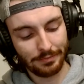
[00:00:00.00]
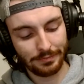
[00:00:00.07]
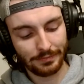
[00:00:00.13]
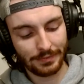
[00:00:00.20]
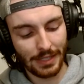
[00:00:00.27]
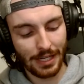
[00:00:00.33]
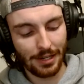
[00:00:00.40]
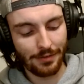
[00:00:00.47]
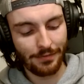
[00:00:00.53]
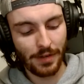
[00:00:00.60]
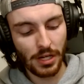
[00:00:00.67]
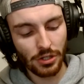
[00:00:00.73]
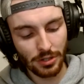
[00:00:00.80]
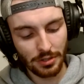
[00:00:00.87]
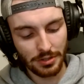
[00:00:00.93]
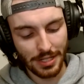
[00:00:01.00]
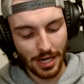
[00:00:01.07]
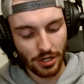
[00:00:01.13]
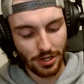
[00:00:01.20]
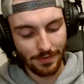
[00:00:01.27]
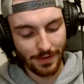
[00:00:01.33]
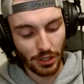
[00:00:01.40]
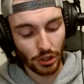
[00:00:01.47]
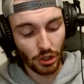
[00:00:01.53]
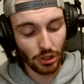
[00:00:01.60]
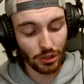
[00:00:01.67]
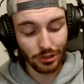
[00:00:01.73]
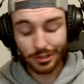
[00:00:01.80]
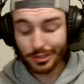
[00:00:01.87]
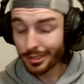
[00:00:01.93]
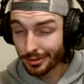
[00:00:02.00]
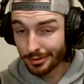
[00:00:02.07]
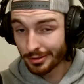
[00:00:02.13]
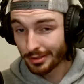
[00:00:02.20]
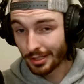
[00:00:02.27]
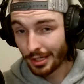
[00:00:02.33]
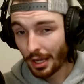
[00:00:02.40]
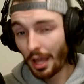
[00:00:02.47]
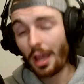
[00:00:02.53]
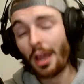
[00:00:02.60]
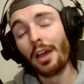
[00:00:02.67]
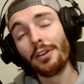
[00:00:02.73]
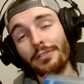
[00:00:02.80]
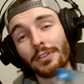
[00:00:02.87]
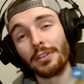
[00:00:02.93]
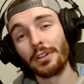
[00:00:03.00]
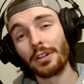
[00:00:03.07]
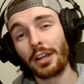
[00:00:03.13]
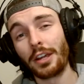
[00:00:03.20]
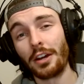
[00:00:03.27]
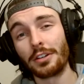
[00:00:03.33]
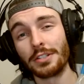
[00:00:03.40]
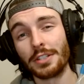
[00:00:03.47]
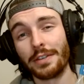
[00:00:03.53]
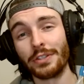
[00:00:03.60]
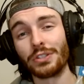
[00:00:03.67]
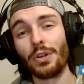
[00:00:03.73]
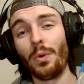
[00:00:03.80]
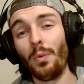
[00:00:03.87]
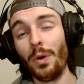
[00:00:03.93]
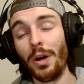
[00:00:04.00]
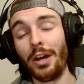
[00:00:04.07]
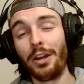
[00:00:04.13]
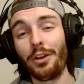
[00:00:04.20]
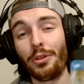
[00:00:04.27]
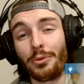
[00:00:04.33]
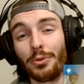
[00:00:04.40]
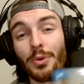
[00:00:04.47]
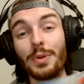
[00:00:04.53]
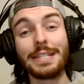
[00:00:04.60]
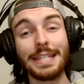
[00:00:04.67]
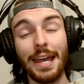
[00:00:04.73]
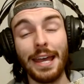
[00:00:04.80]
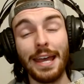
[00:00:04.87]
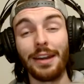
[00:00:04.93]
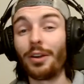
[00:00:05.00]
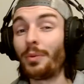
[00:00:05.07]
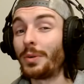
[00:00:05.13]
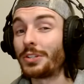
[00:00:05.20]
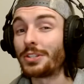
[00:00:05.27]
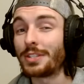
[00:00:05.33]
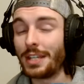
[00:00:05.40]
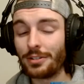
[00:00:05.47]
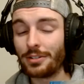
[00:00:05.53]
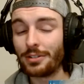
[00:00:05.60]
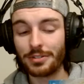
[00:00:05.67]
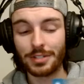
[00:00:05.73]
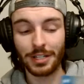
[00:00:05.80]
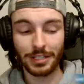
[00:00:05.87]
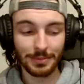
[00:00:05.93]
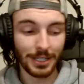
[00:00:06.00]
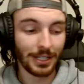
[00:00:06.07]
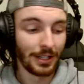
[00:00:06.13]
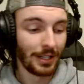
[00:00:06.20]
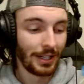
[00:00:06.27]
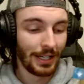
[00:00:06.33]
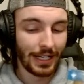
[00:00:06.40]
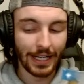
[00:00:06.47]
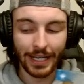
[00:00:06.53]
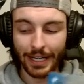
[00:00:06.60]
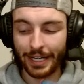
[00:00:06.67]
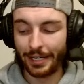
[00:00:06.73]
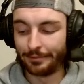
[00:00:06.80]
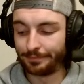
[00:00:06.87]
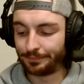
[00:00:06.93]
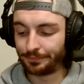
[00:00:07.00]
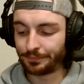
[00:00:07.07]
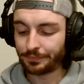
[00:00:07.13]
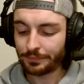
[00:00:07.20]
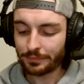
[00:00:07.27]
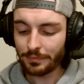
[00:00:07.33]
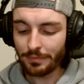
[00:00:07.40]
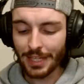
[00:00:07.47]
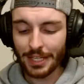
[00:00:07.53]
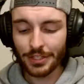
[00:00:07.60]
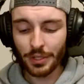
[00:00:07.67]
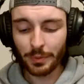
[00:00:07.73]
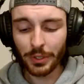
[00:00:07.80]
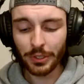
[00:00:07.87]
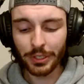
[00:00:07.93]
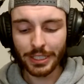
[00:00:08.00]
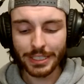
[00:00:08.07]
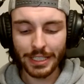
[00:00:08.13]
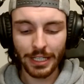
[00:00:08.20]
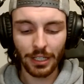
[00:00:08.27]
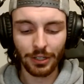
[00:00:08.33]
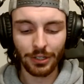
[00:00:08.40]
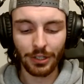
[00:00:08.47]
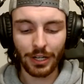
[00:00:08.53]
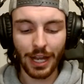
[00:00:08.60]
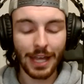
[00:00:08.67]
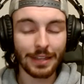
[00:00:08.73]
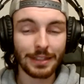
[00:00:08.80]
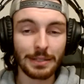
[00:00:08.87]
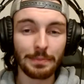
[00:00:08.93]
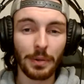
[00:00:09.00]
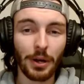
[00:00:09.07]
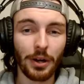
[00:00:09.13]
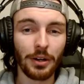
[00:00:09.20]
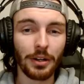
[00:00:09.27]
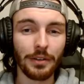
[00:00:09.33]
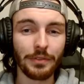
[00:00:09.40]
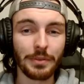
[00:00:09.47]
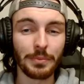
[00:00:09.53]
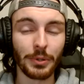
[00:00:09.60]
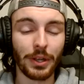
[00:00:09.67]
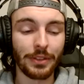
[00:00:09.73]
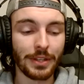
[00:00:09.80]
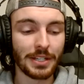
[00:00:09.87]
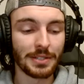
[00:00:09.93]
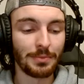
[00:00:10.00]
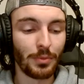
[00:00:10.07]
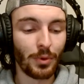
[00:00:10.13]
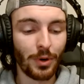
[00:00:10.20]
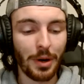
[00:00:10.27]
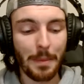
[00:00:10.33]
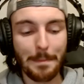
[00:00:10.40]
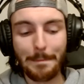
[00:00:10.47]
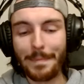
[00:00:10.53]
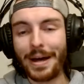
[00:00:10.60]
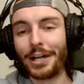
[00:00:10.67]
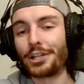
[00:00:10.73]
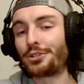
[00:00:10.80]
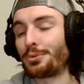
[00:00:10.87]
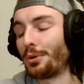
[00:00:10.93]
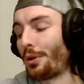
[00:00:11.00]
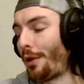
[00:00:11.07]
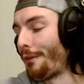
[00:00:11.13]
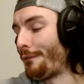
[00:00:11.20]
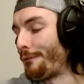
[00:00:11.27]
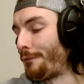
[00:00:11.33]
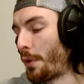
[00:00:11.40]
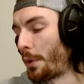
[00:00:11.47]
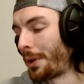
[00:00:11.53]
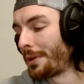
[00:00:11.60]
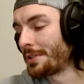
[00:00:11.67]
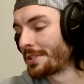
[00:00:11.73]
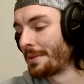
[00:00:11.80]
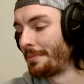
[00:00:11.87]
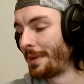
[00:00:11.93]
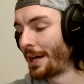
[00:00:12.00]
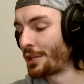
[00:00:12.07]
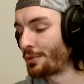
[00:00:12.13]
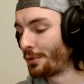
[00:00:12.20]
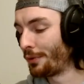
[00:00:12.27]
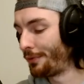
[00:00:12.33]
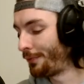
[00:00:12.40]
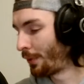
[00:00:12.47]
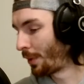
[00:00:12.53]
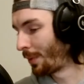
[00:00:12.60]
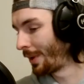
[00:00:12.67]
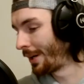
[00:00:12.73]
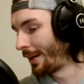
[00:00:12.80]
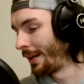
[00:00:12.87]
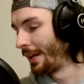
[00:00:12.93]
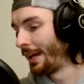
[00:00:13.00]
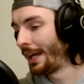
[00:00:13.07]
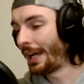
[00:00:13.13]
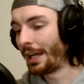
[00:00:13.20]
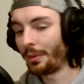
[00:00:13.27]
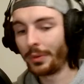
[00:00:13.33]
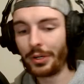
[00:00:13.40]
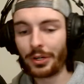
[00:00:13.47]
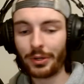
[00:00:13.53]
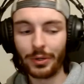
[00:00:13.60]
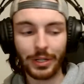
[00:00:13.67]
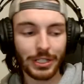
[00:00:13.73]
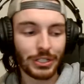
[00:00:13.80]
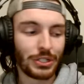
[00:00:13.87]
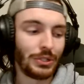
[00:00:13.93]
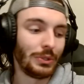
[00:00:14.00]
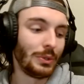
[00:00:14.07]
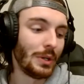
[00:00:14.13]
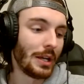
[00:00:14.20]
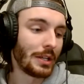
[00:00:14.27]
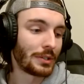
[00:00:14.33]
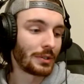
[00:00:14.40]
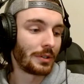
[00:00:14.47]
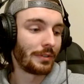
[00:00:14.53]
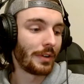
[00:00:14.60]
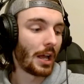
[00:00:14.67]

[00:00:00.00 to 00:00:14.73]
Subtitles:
adventure/adventures for characters levels 1 through 10, which is interesting to me. And so we're going to take a look at the part of the book that is more module-focused, module-forward, and we are going to sort of